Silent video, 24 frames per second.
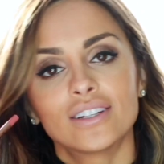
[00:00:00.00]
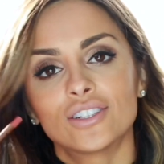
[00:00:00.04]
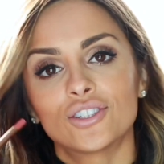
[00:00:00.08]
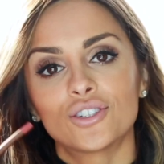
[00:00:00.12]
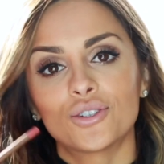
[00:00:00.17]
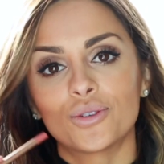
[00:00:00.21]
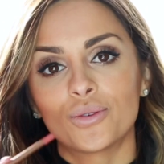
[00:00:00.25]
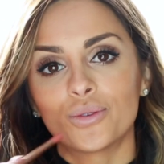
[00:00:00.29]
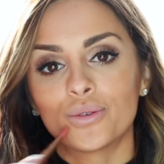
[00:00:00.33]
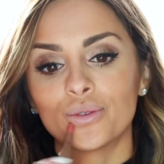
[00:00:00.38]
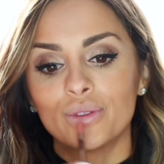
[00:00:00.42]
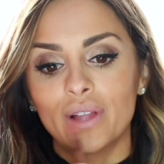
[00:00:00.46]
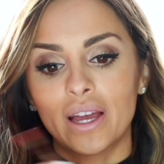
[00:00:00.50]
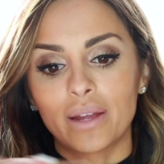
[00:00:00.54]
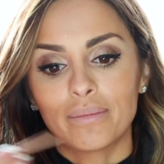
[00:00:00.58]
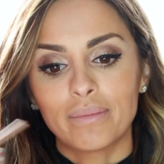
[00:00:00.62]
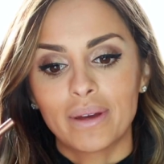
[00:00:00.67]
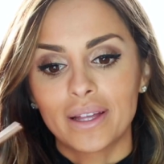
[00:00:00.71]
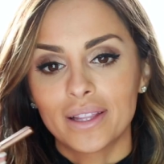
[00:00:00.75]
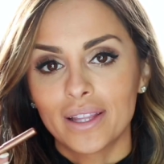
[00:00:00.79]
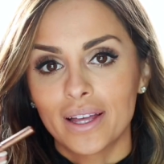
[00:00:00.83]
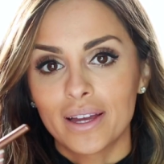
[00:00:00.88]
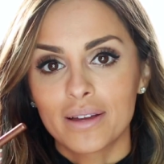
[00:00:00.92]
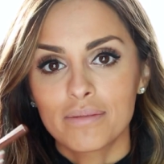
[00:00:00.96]
to line
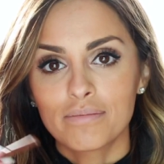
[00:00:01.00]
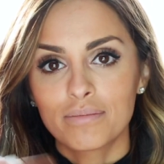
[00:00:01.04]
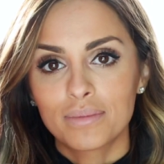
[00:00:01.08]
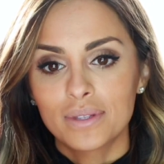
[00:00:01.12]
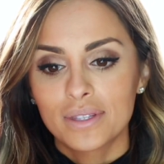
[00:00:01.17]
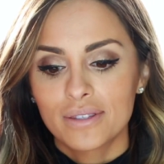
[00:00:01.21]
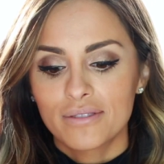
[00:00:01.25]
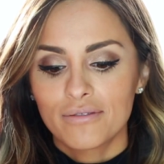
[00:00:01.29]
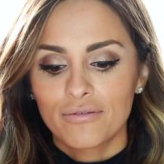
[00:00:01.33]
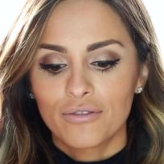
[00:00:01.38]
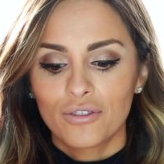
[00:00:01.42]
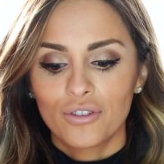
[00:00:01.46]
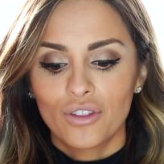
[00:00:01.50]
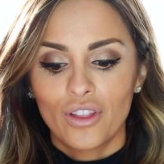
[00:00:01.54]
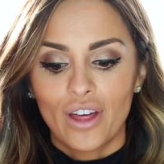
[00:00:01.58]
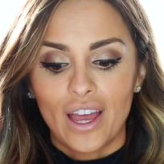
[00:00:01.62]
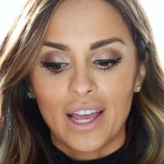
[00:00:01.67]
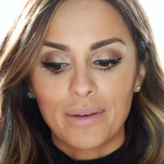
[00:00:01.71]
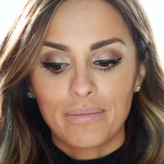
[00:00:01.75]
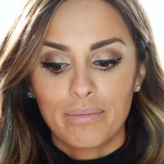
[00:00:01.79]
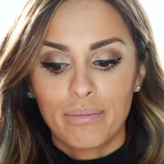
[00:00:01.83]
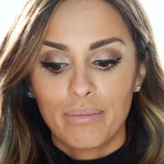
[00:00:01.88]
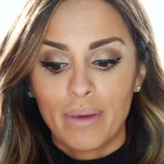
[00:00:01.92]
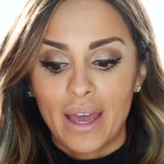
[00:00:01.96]
my lips for
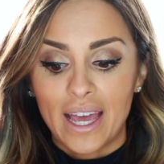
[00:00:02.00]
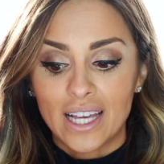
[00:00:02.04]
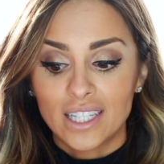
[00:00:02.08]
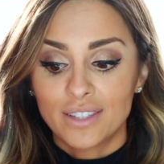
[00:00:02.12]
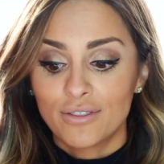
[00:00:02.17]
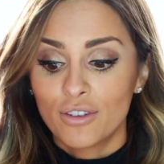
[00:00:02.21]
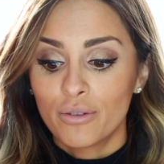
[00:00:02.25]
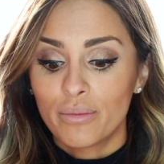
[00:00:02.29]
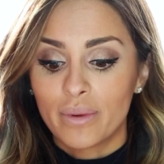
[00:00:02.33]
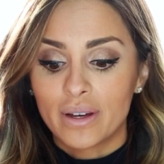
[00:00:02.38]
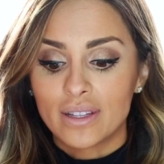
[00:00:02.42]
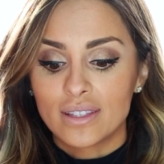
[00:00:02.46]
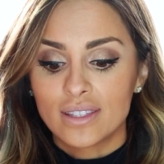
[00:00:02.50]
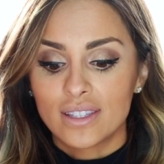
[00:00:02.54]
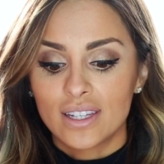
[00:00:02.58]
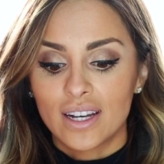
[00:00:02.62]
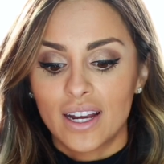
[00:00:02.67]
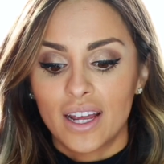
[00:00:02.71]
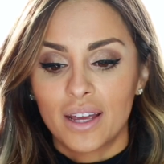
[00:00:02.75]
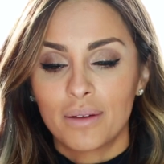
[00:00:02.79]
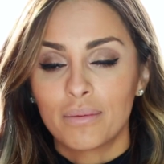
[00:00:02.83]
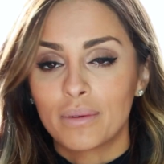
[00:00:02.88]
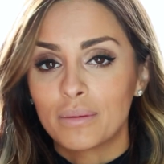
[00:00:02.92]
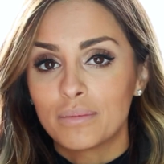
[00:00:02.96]
the past few months, and
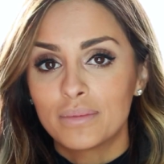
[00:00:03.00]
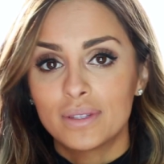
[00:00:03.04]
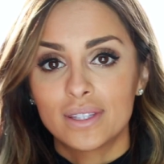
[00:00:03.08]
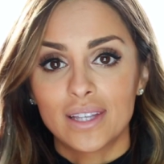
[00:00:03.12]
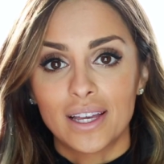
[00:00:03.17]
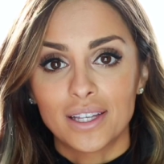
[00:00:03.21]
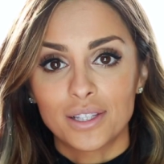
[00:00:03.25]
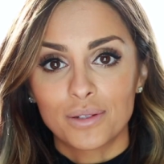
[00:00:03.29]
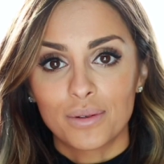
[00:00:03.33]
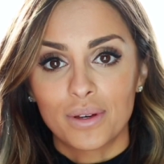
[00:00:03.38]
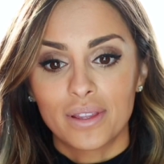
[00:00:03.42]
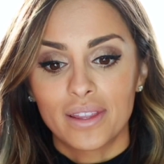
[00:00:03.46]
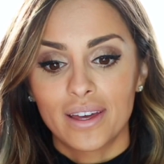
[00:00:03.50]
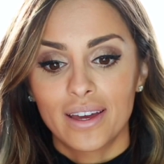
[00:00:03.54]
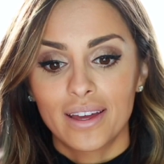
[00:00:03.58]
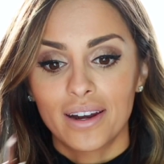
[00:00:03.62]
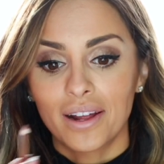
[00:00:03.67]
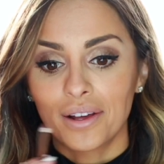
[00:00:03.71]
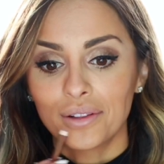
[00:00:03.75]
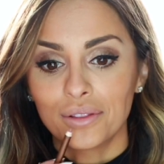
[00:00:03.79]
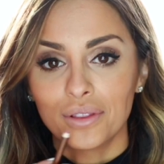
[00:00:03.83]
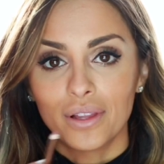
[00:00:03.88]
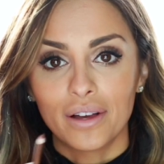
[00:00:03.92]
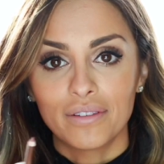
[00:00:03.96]
I am obsessed with it.
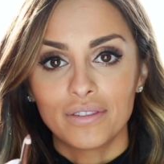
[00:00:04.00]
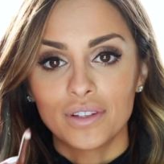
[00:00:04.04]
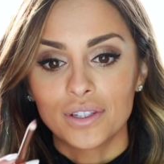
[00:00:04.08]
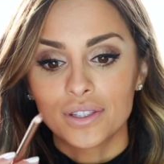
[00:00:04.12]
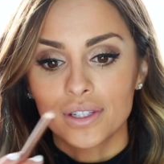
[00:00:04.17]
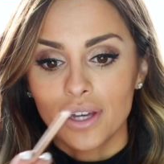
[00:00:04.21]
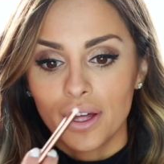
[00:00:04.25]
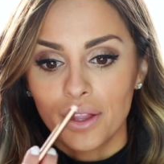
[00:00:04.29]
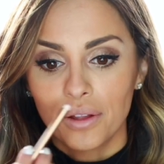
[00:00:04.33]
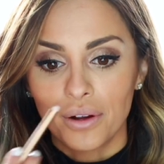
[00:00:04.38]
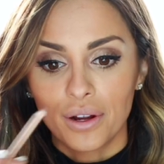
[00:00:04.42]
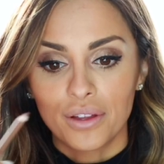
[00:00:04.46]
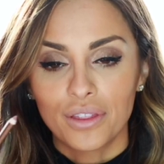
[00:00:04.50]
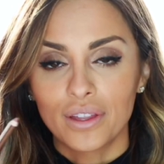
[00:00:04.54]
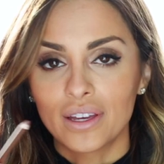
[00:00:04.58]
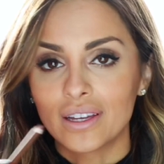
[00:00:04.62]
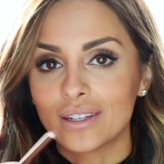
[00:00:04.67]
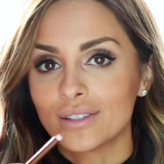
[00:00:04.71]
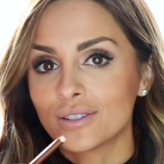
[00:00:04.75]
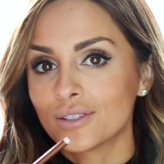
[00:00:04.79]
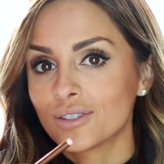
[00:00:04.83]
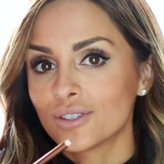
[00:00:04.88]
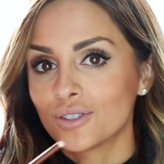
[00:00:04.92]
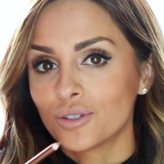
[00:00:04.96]
I love this color. I think
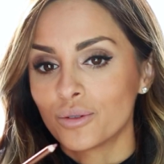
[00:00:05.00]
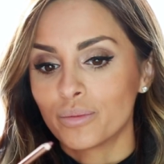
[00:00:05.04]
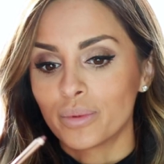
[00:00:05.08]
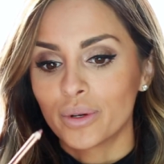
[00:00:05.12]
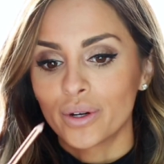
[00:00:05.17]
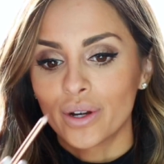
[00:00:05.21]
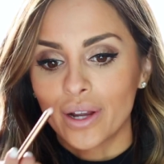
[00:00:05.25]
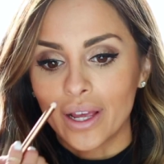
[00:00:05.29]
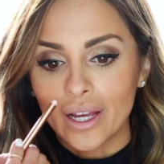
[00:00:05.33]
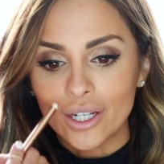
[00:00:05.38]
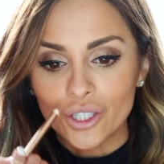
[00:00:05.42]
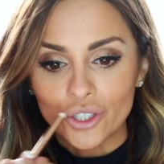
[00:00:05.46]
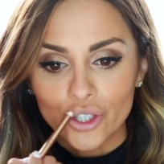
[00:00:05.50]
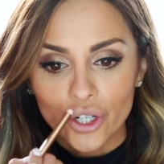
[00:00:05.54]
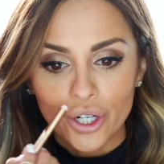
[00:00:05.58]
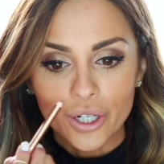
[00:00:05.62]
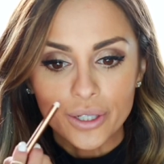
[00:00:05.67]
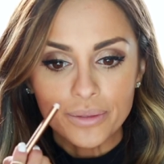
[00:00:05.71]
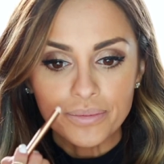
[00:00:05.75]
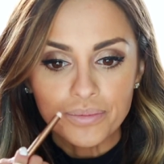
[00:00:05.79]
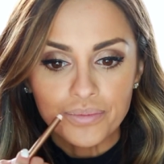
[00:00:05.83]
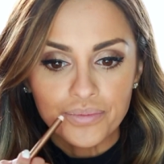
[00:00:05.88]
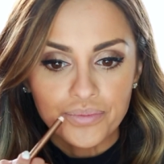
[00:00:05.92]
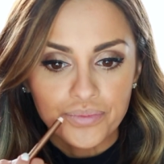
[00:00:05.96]
it's super
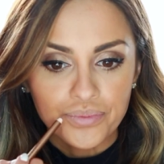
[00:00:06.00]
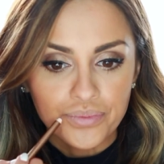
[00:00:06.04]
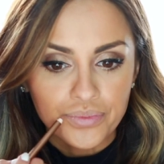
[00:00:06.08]
natural.